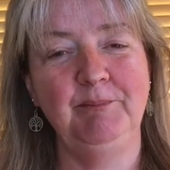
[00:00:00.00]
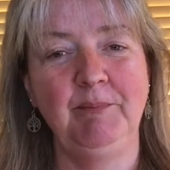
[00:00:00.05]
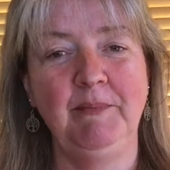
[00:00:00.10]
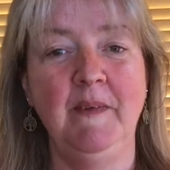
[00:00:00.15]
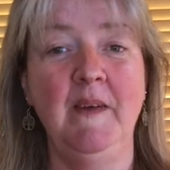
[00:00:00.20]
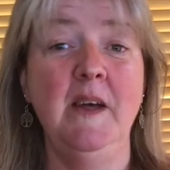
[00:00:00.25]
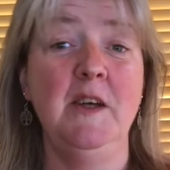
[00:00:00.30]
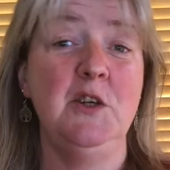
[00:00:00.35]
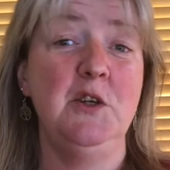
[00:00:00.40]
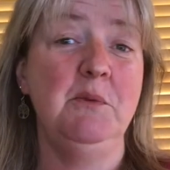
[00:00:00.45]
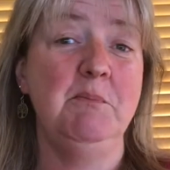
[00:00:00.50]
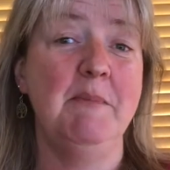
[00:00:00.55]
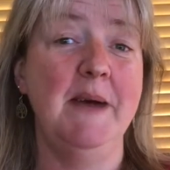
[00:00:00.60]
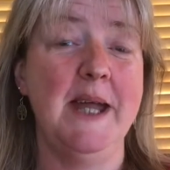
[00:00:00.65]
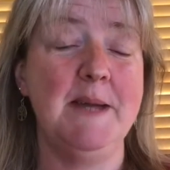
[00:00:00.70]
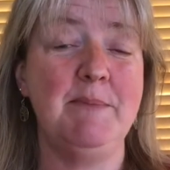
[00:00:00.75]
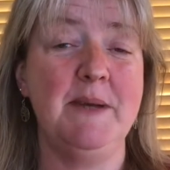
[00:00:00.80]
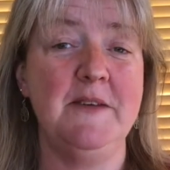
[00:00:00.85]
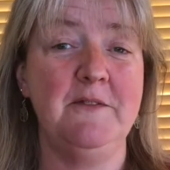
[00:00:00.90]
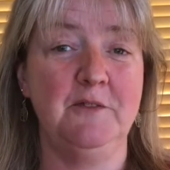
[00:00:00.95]
You may
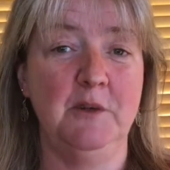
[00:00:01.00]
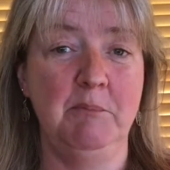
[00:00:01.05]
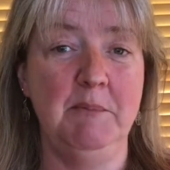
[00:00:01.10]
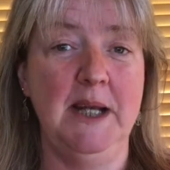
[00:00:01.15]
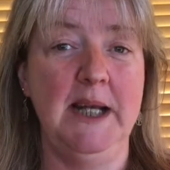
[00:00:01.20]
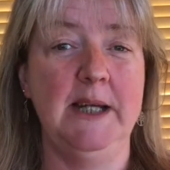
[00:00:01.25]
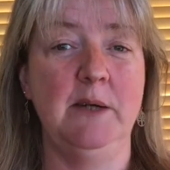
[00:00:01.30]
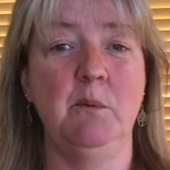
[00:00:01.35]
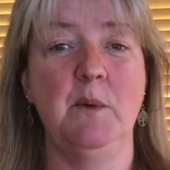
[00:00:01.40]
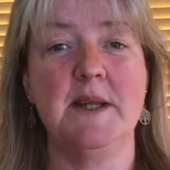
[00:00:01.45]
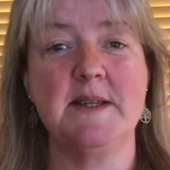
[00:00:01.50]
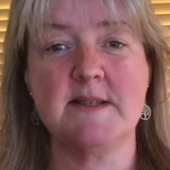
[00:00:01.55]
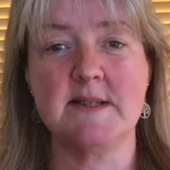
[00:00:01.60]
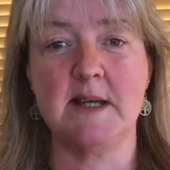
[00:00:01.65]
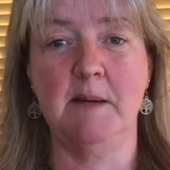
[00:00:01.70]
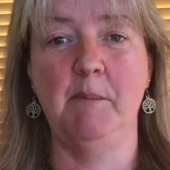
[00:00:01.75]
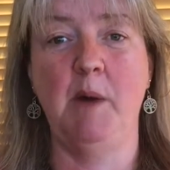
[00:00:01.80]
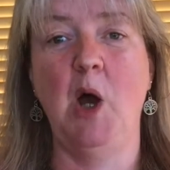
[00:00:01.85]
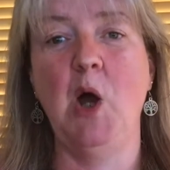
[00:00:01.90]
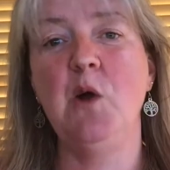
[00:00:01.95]
be familiar with
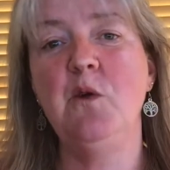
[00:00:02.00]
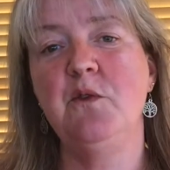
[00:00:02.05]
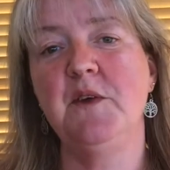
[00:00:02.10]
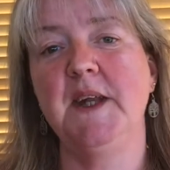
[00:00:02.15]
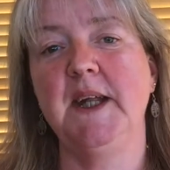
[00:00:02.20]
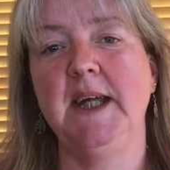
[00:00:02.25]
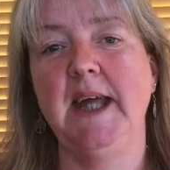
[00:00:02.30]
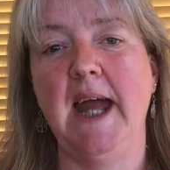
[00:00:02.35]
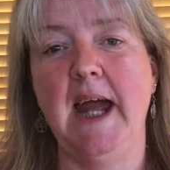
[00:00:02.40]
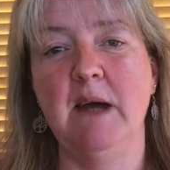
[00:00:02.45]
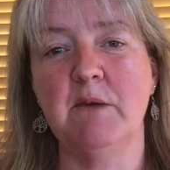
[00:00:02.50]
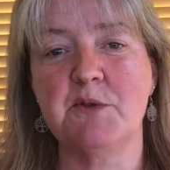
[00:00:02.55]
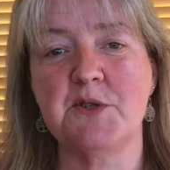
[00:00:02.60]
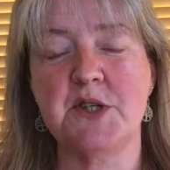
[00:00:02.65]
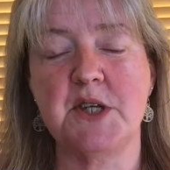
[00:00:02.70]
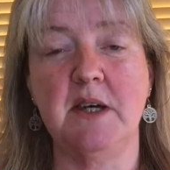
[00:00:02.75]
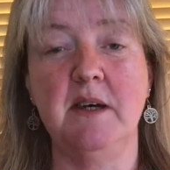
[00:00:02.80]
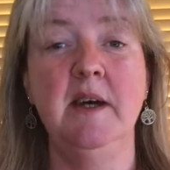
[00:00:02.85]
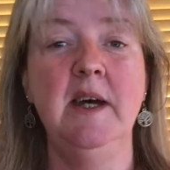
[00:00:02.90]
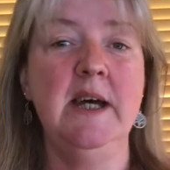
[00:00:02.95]
some
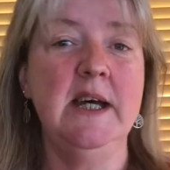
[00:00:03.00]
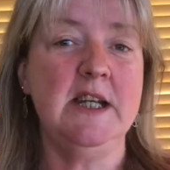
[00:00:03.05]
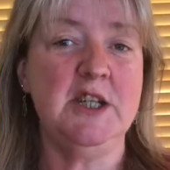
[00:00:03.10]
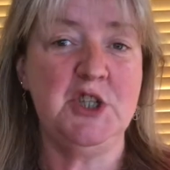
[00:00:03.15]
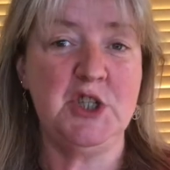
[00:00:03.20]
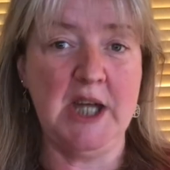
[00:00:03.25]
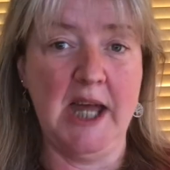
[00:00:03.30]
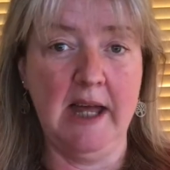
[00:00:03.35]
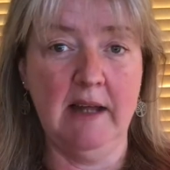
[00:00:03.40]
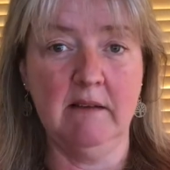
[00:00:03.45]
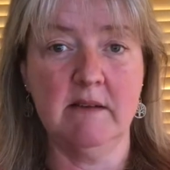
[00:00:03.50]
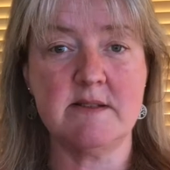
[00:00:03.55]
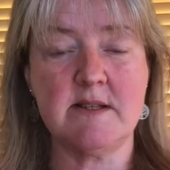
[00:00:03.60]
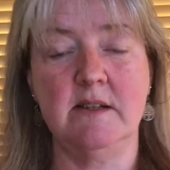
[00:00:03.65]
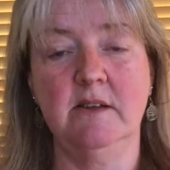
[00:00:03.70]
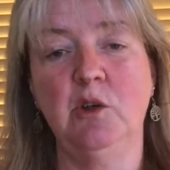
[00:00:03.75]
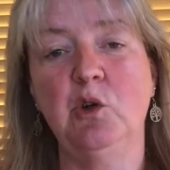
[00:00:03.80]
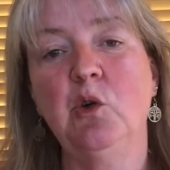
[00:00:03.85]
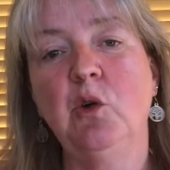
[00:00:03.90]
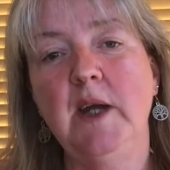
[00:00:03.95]
over-the-counter gels
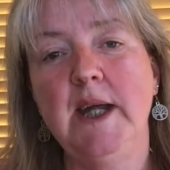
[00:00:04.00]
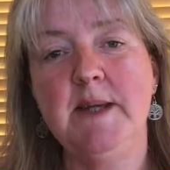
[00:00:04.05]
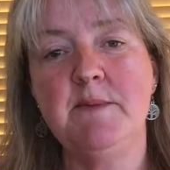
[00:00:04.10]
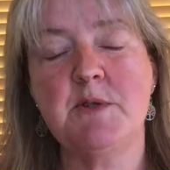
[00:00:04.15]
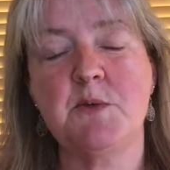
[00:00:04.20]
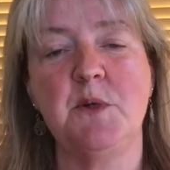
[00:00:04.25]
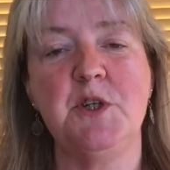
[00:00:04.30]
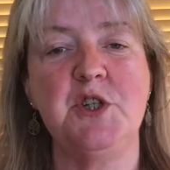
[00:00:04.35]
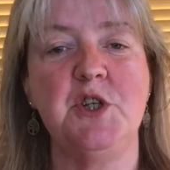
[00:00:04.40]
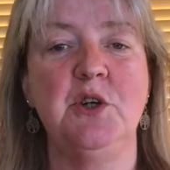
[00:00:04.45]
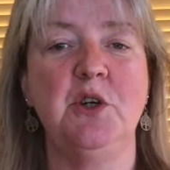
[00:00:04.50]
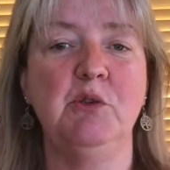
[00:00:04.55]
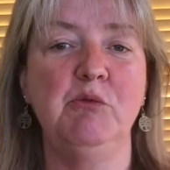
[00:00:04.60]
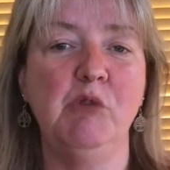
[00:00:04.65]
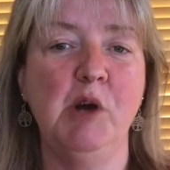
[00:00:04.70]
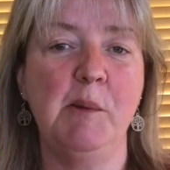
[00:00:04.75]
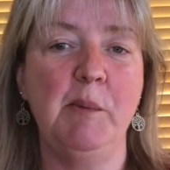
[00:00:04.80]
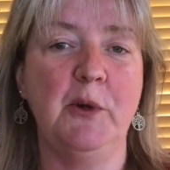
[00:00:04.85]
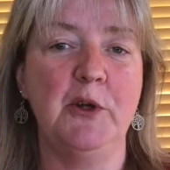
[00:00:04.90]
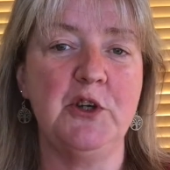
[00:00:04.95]
and creams which you can
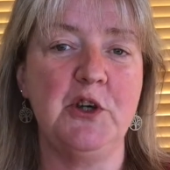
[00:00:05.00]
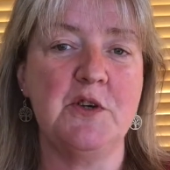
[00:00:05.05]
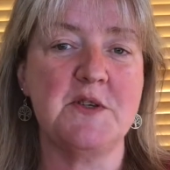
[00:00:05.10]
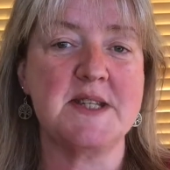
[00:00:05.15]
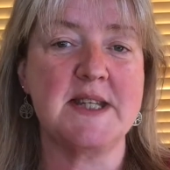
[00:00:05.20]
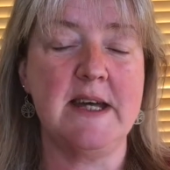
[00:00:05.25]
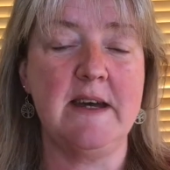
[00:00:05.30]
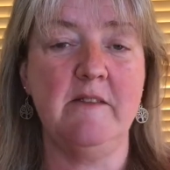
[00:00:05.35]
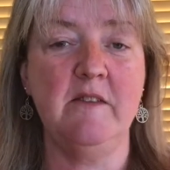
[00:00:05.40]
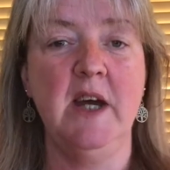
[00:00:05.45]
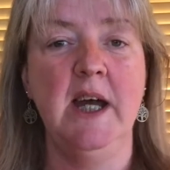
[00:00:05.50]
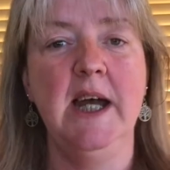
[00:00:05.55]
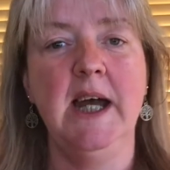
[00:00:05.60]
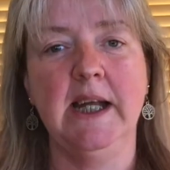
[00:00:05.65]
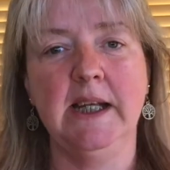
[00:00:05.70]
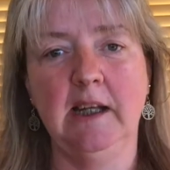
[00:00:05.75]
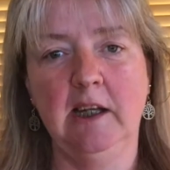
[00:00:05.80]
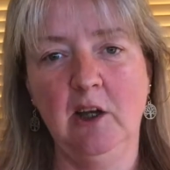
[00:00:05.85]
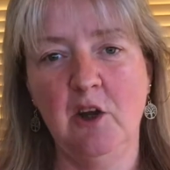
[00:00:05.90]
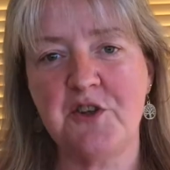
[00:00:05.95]
rub on yourself,
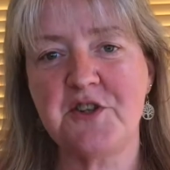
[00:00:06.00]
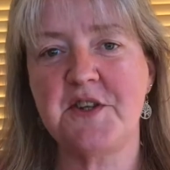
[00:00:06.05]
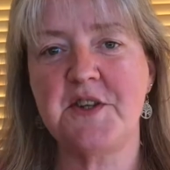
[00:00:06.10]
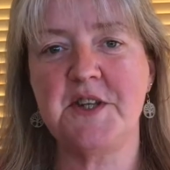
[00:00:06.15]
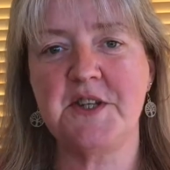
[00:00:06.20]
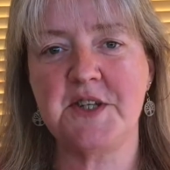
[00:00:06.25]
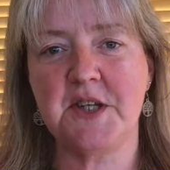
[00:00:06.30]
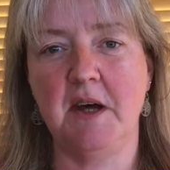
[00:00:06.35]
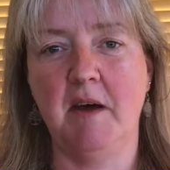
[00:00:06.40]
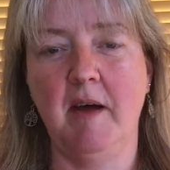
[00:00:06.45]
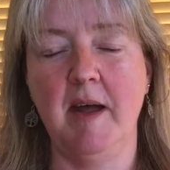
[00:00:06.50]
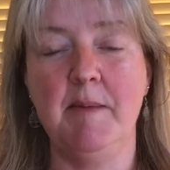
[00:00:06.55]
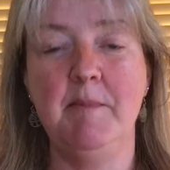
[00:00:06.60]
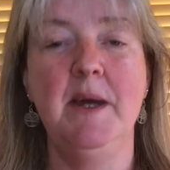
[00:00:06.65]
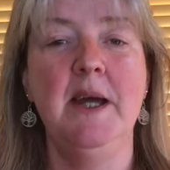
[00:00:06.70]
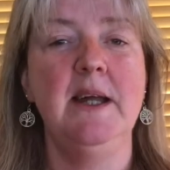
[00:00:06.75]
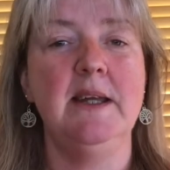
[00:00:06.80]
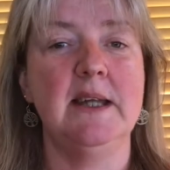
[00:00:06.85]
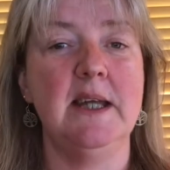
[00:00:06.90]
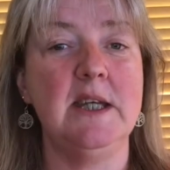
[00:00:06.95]
and a lot of the time
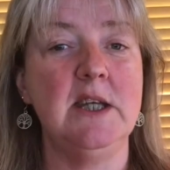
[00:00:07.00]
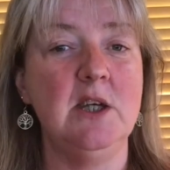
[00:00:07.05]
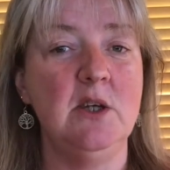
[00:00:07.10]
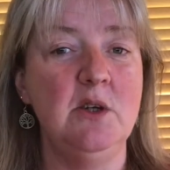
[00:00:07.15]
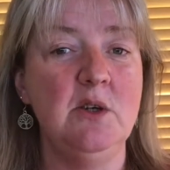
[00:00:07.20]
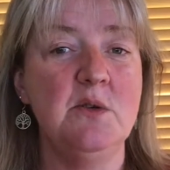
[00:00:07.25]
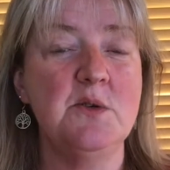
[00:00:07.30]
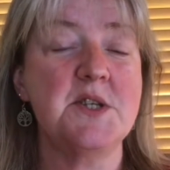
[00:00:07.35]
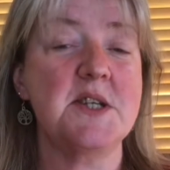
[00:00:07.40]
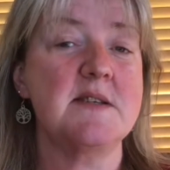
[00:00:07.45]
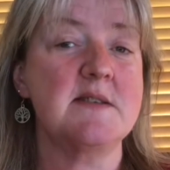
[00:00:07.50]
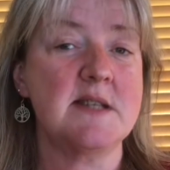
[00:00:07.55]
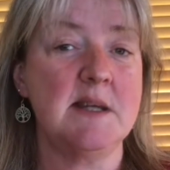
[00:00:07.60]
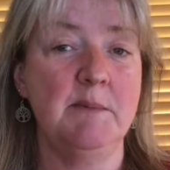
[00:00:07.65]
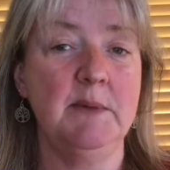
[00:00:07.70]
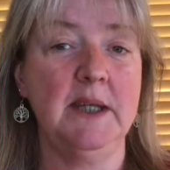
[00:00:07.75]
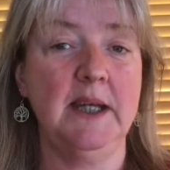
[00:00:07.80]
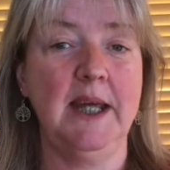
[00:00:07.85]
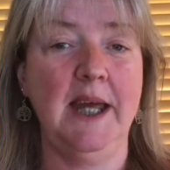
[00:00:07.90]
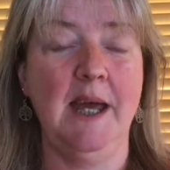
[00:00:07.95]
they use some
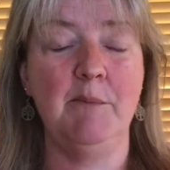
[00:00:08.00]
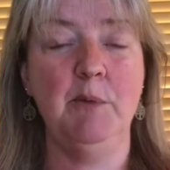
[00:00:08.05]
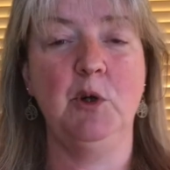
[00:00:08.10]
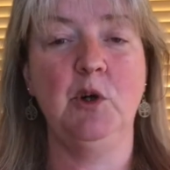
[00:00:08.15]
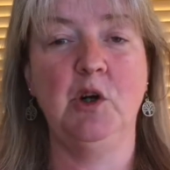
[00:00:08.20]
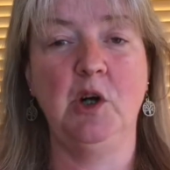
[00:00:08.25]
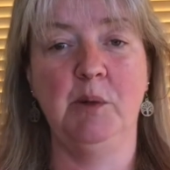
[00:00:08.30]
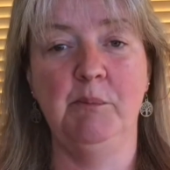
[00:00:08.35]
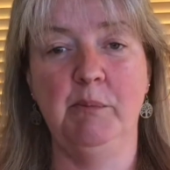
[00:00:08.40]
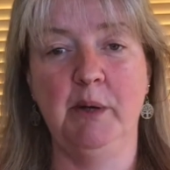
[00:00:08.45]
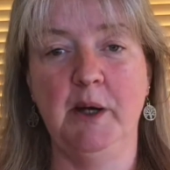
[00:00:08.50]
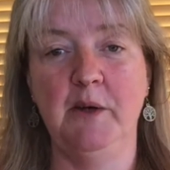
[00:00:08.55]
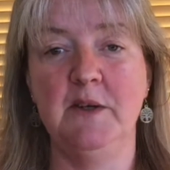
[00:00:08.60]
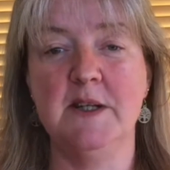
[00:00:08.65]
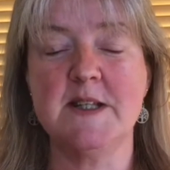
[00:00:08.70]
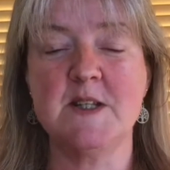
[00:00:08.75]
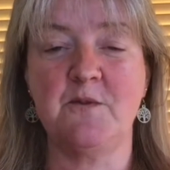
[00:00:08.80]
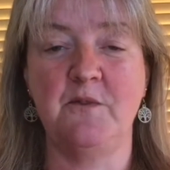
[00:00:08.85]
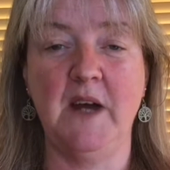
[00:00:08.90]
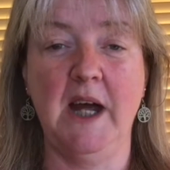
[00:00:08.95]
of the chemical
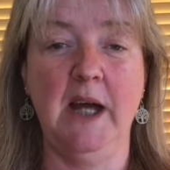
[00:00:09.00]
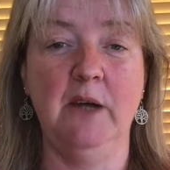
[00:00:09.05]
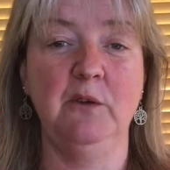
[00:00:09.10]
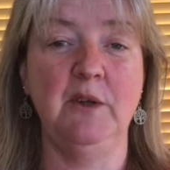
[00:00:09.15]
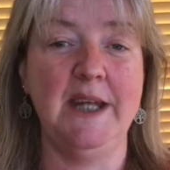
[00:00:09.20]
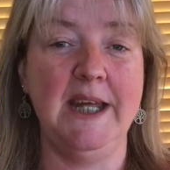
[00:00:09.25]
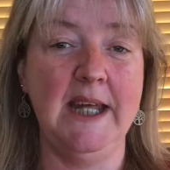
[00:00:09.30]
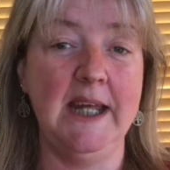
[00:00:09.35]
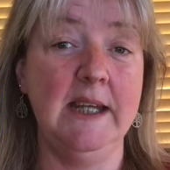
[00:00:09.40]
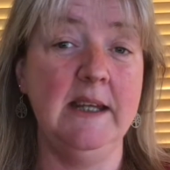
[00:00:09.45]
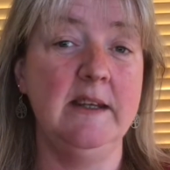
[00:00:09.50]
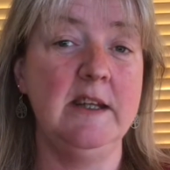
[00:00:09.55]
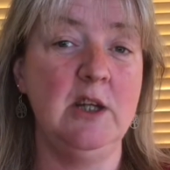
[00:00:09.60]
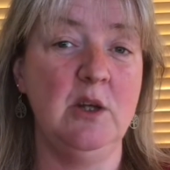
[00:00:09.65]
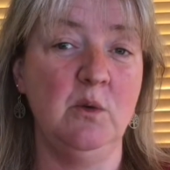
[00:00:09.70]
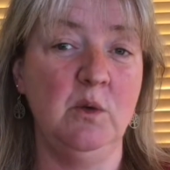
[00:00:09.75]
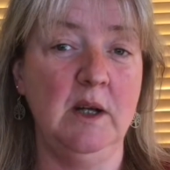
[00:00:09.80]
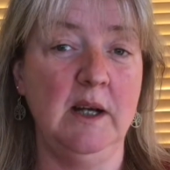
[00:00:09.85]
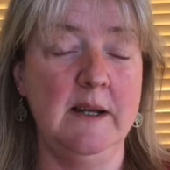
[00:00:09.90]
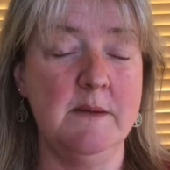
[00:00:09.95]
components found in
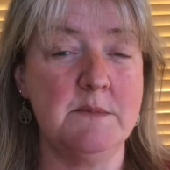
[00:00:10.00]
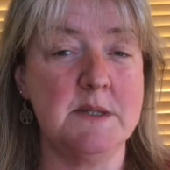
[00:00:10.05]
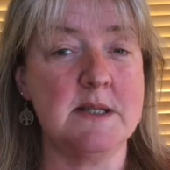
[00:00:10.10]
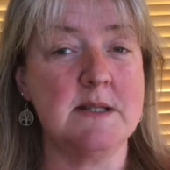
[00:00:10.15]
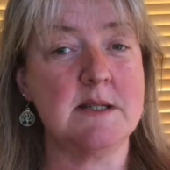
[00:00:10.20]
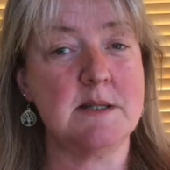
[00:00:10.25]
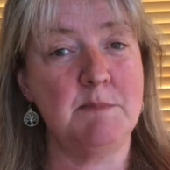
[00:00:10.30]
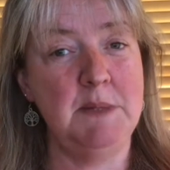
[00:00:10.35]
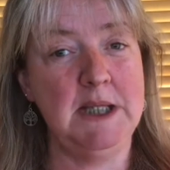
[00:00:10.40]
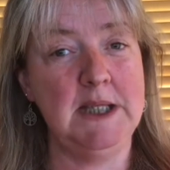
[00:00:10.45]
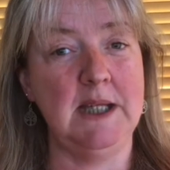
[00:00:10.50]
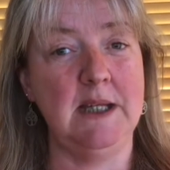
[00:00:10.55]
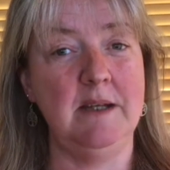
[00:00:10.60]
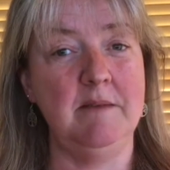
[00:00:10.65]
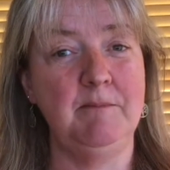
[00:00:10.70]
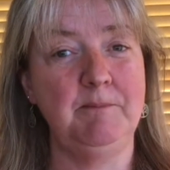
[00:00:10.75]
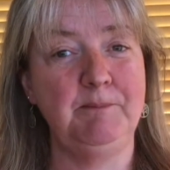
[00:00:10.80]
Eucalyptus smithi.